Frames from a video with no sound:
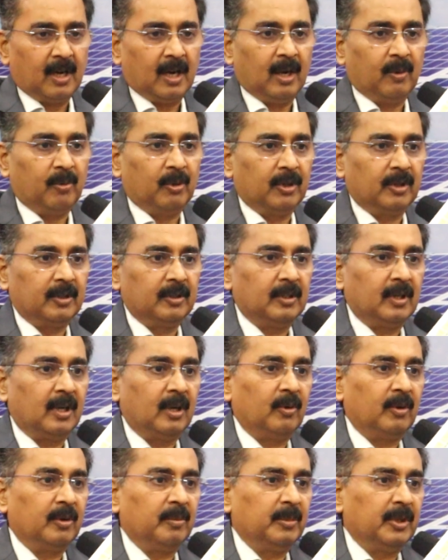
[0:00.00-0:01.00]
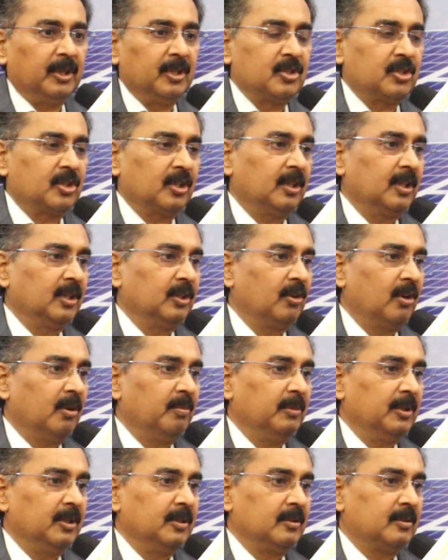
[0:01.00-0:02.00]
Our minister and
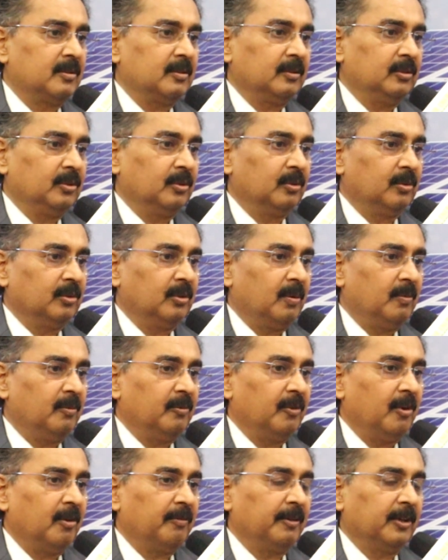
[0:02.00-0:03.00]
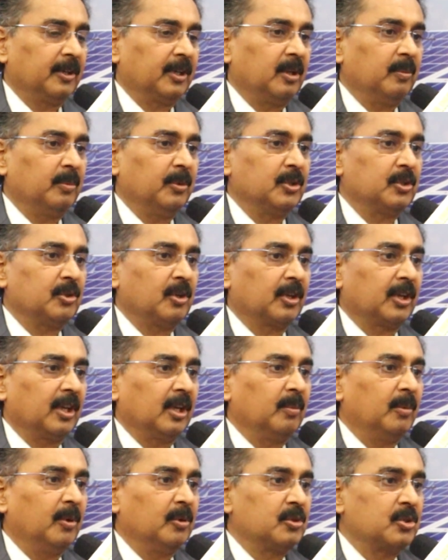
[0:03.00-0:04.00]
government often keep on
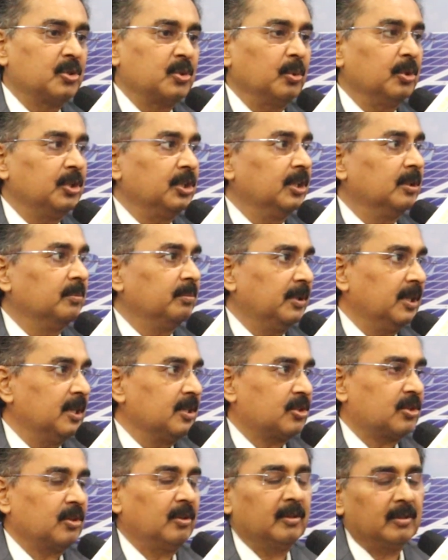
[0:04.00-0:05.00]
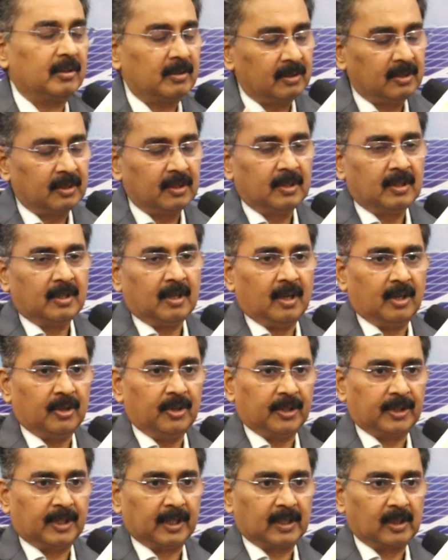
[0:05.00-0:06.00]
talking about sodium based or
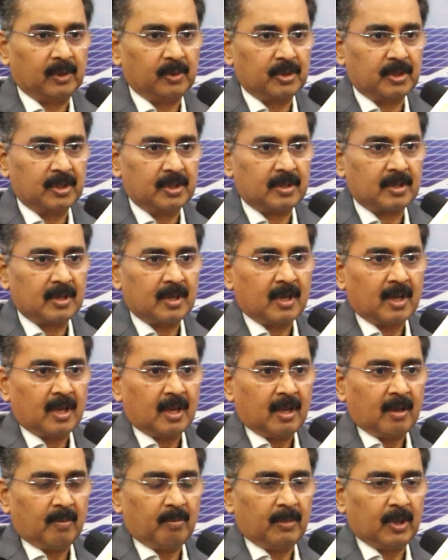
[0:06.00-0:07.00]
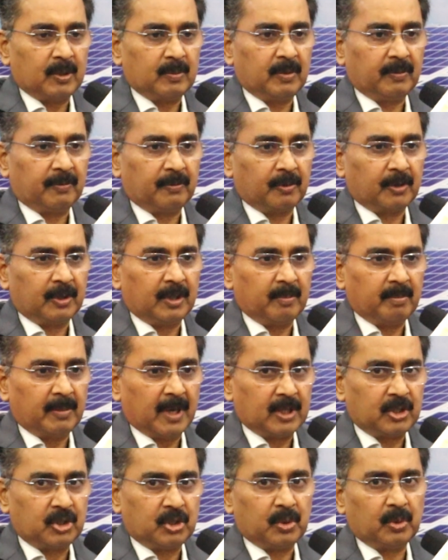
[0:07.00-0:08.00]
other technologies, but before they
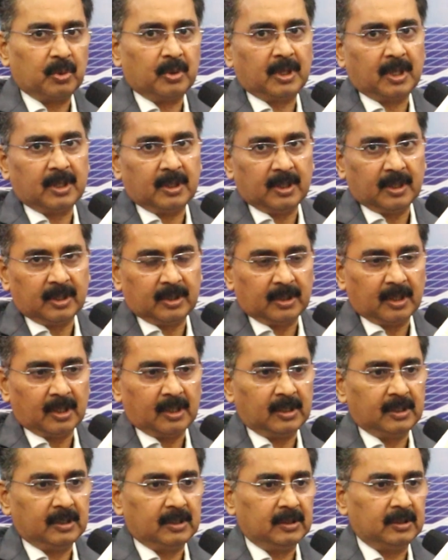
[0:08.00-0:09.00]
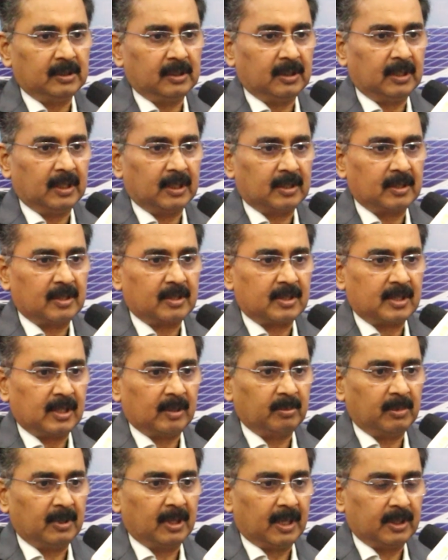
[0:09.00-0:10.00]
mature and they really get
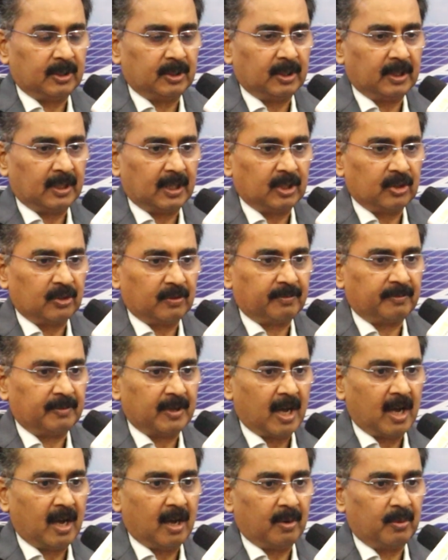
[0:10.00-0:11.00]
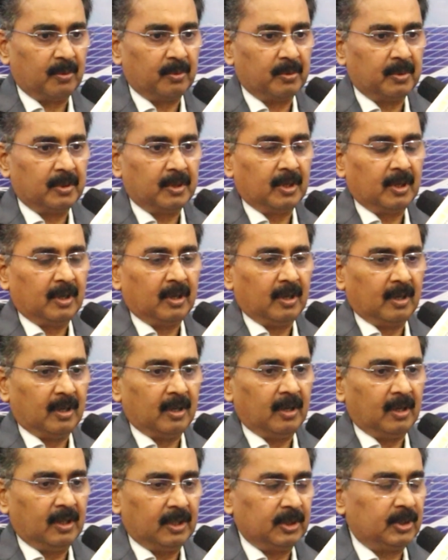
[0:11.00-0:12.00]
stable, I think as of now
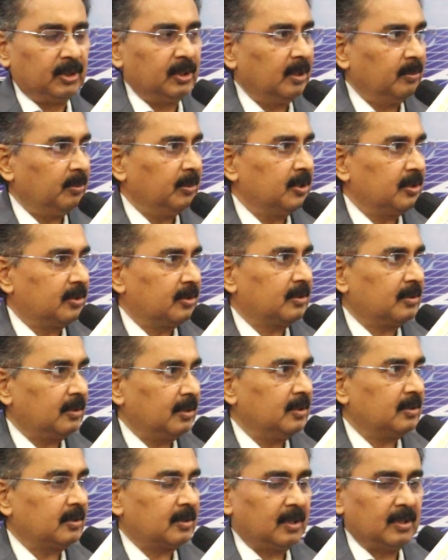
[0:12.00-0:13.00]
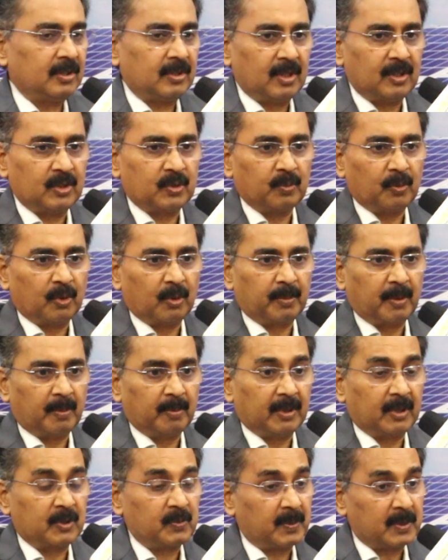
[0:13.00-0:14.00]
lithium is more
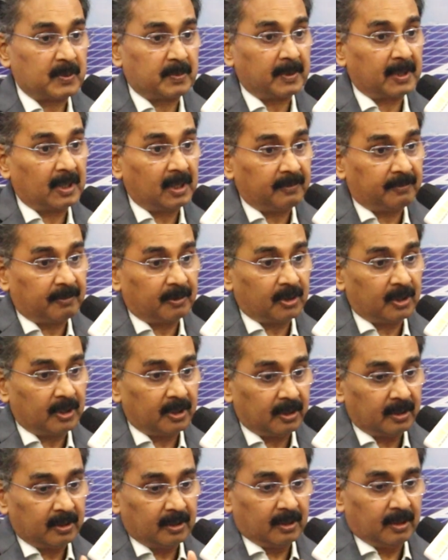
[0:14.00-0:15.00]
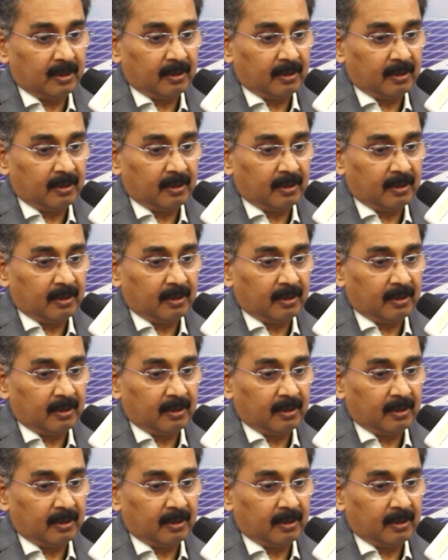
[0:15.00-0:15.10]
permanent, specifically for the